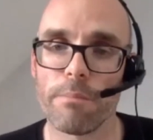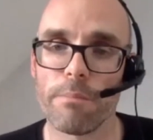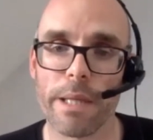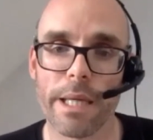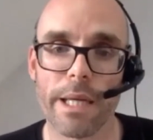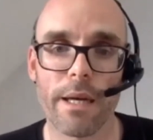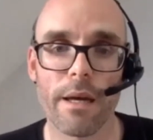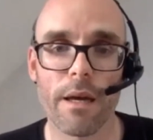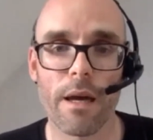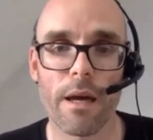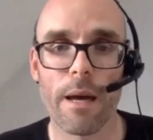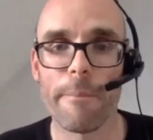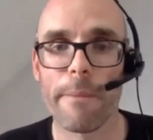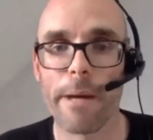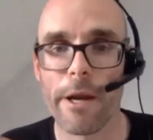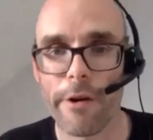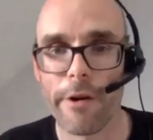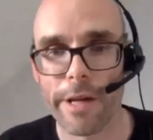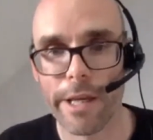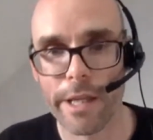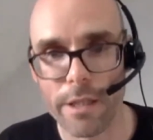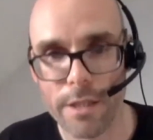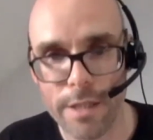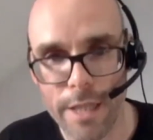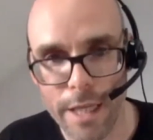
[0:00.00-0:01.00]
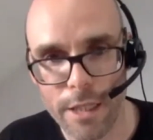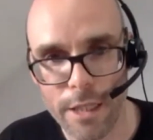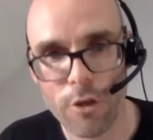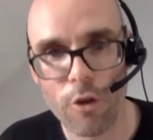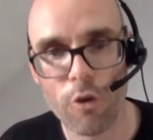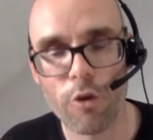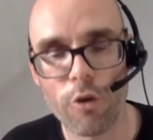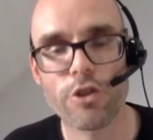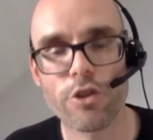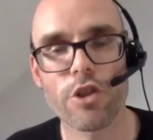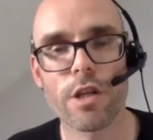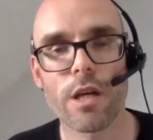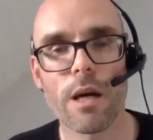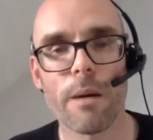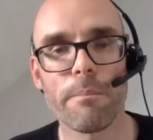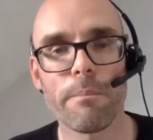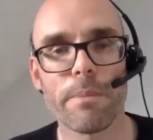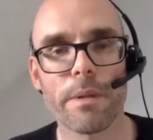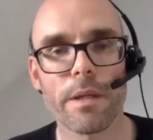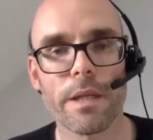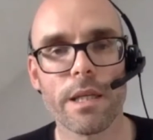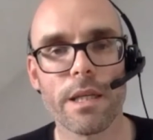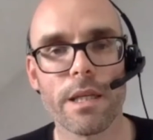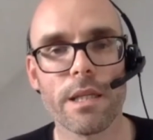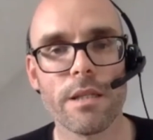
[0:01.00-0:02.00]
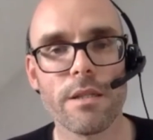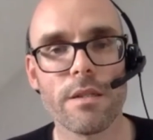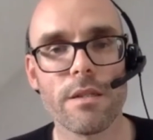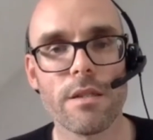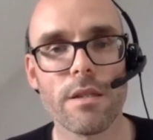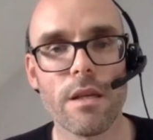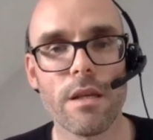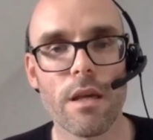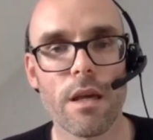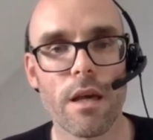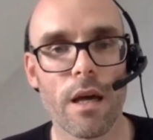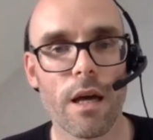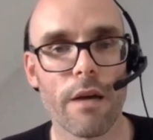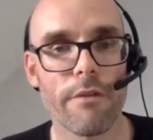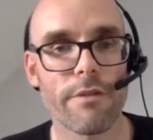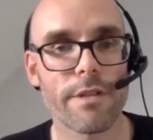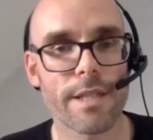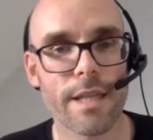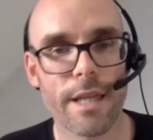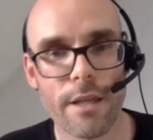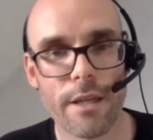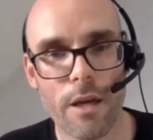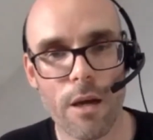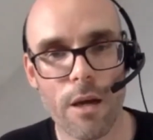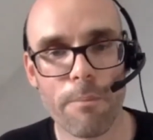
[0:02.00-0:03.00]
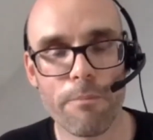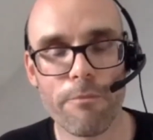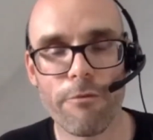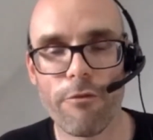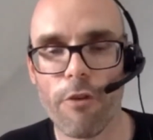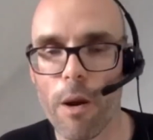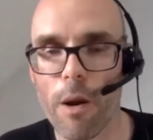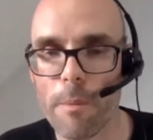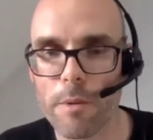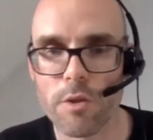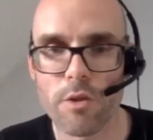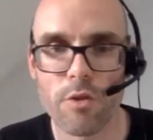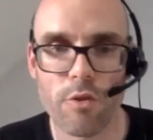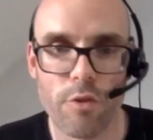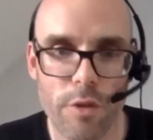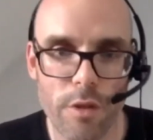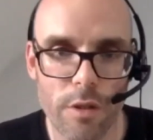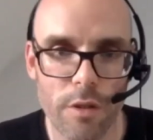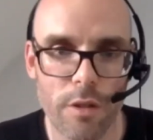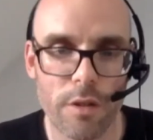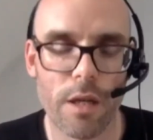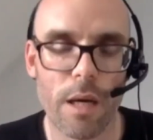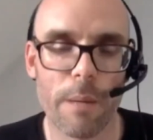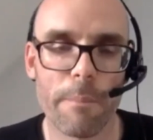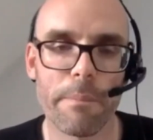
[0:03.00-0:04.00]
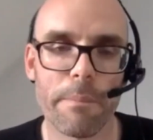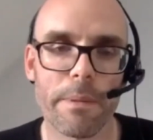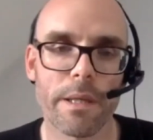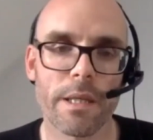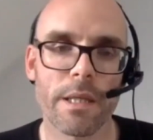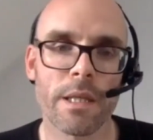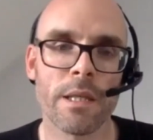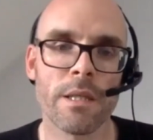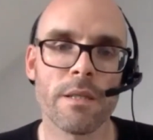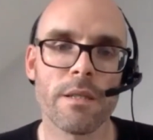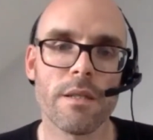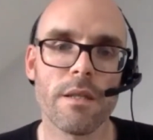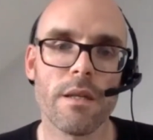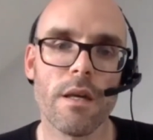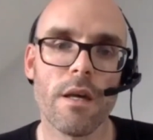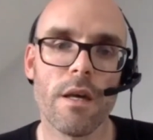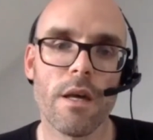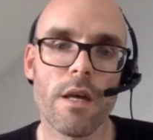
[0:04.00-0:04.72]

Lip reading: Big American technology companies have set up, pharmaceutical companies.